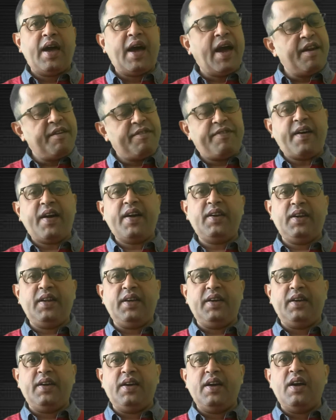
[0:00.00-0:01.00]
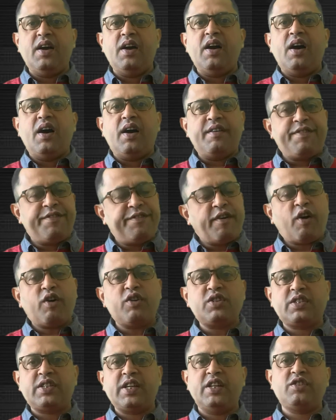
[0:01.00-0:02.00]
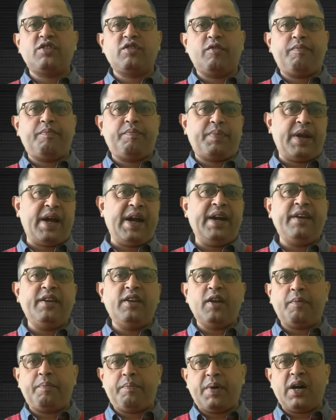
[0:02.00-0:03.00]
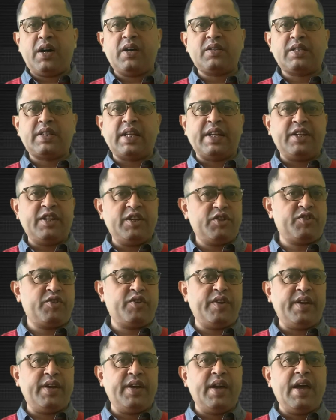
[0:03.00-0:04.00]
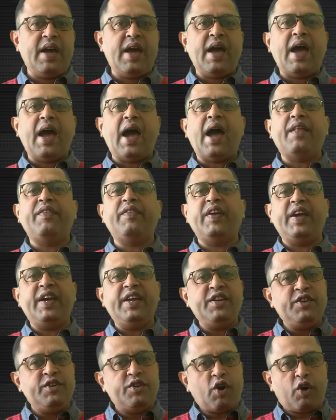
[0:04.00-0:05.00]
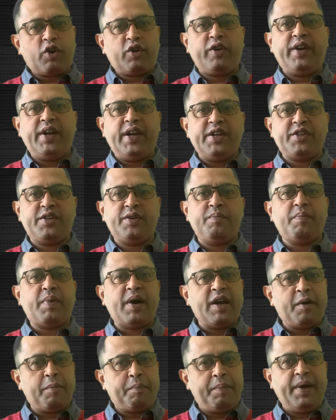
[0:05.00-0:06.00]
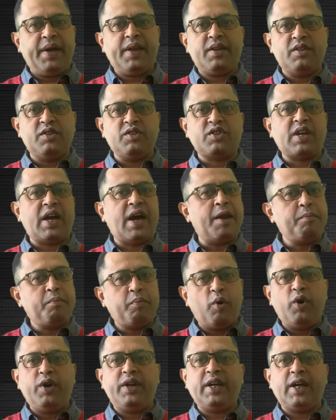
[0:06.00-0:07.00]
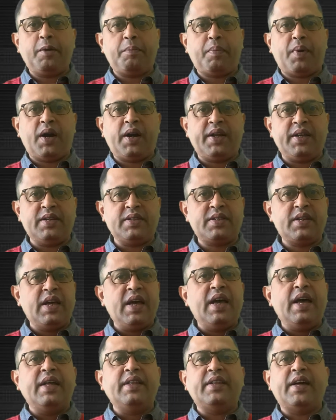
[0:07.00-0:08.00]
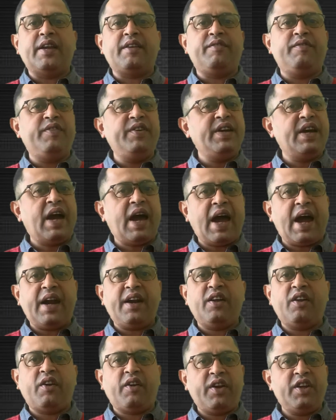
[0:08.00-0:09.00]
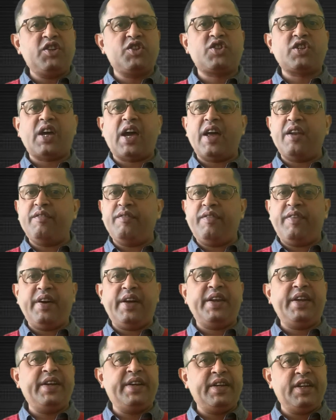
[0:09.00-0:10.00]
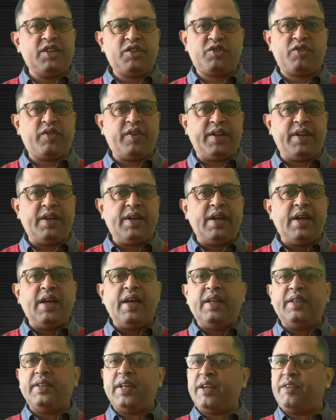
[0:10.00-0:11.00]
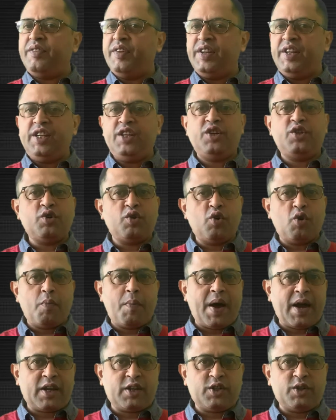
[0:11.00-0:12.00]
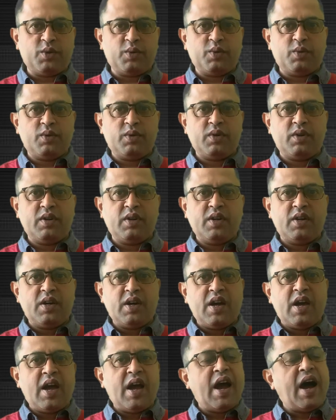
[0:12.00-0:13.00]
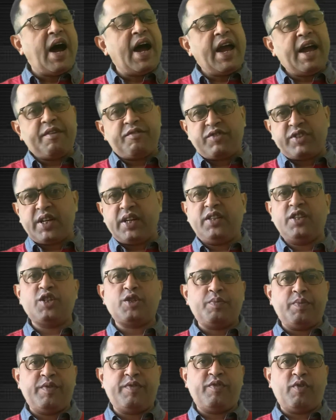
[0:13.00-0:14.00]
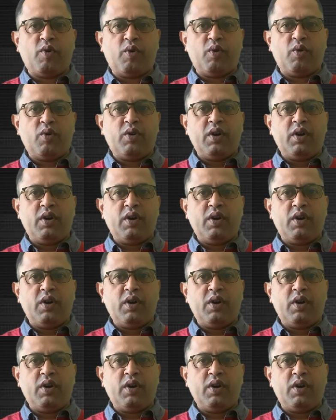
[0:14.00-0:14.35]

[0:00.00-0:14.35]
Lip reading: And finally, a false sense of pride in our past and history and the indoctrination by our parents and political parties that we had a rich and varied history that we need to go back to. I have said this before.